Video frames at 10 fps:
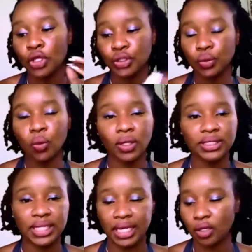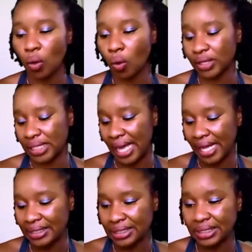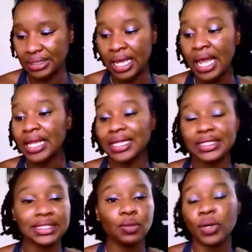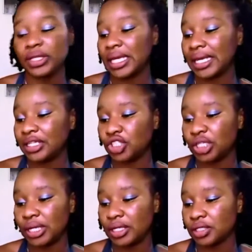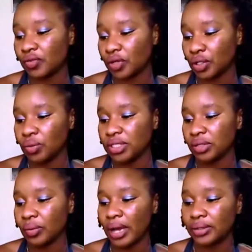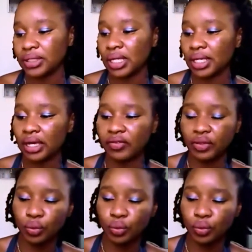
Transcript: You contain all the answers. Let's see what the energy is for you surrounding love and